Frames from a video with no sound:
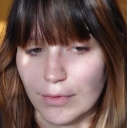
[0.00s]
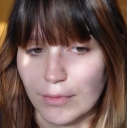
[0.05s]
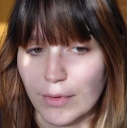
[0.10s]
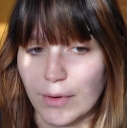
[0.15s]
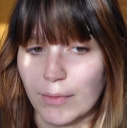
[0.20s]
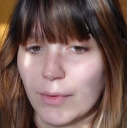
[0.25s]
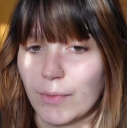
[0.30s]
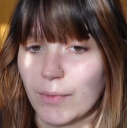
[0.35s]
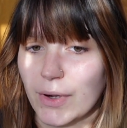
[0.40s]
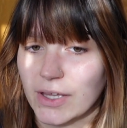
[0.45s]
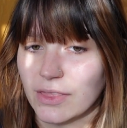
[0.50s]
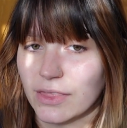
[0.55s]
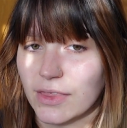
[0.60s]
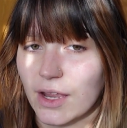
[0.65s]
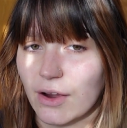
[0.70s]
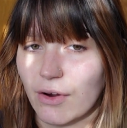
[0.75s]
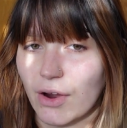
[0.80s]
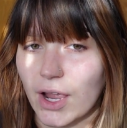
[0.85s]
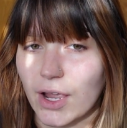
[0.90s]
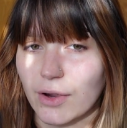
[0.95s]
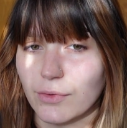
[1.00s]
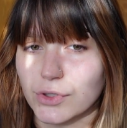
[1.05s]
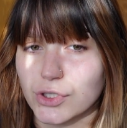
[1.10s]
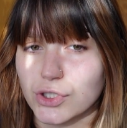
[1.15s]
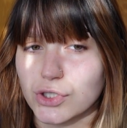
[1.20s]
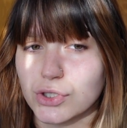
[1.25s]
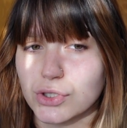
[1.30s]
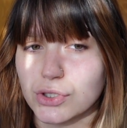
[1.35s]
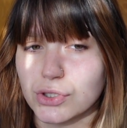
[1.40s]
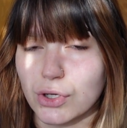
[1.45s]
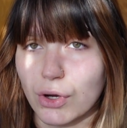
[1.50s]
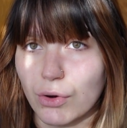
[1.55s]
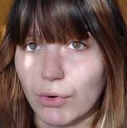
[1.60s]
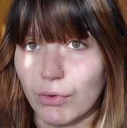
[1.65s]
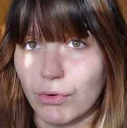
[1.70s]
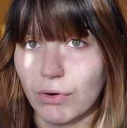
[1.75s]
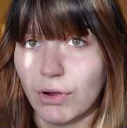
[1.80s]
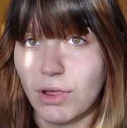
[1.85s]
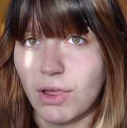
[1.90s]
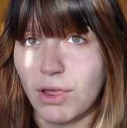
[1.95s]
But when we went there, I was
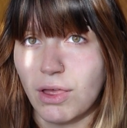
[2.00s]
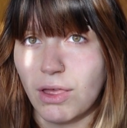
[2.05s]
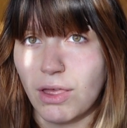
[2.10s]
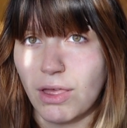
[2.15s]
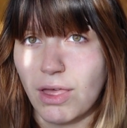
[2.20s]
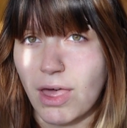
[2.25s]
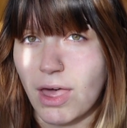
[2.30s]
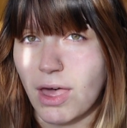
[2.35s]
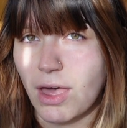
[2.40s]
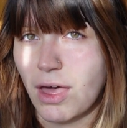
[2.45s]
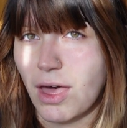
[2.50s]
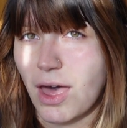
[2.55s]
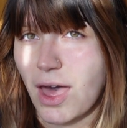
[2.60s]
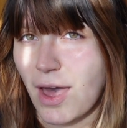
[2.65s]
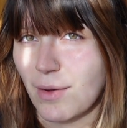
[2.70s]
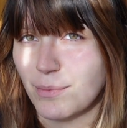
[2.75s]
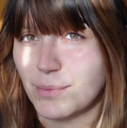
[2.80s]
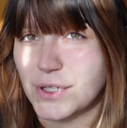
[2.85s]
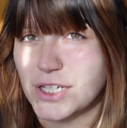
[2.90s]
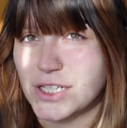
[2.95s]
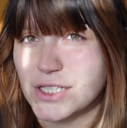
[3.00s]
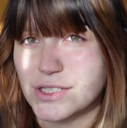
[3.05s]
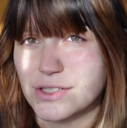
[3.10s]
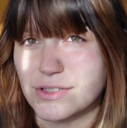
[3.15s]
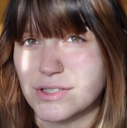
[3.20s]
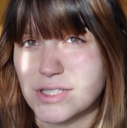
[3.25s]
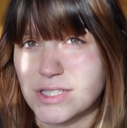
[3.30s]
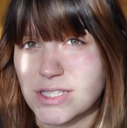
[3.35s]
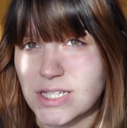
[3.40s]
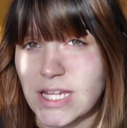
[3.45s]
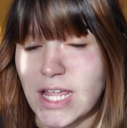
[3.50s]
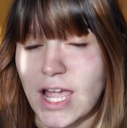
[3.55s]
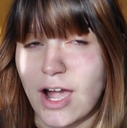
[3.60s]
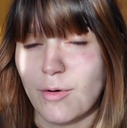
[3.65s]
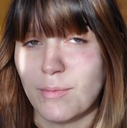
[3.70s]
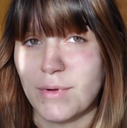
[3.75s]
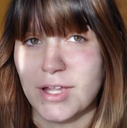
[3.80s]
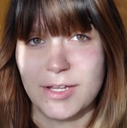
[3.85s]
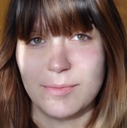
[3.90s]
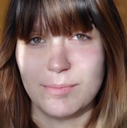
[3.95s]
so happy to see
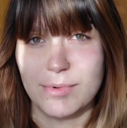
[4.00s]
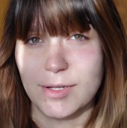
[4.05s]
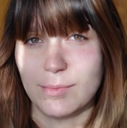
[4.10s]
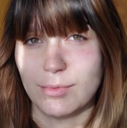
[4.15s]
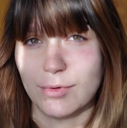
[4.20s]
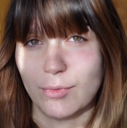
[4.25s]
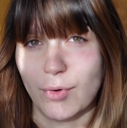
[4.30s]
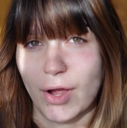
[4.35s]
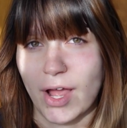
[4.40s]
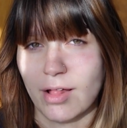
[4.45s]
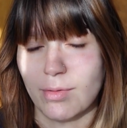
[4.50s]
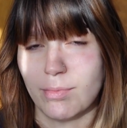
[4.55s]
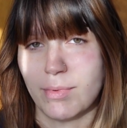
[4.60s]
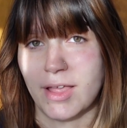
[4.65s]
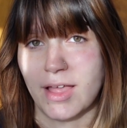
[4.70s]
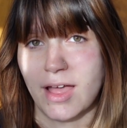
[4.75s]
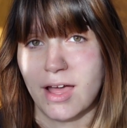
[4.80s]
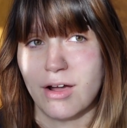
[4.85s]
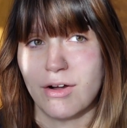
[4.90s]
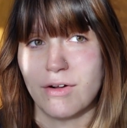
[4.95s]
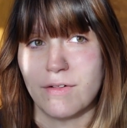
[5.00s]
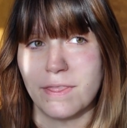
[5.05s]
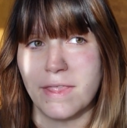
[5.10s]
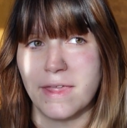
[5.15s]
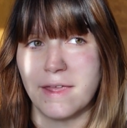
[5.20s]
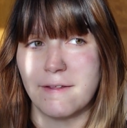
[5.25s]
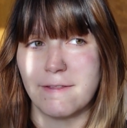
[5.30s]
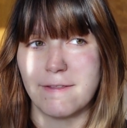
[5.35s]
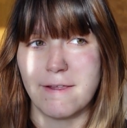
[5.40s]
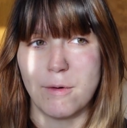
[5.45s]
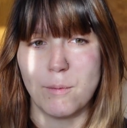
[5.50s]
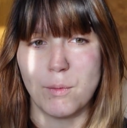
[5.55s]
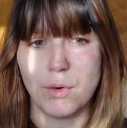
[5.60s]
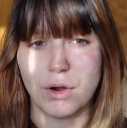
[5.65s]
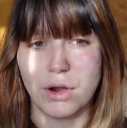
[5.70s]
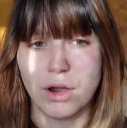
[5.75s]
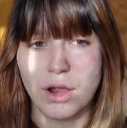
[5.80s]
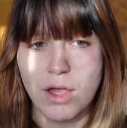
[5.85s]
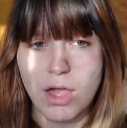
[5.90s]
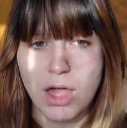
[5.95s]
how many people were helping out. Like, there
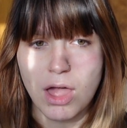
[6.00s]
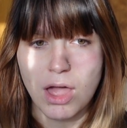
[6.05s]
were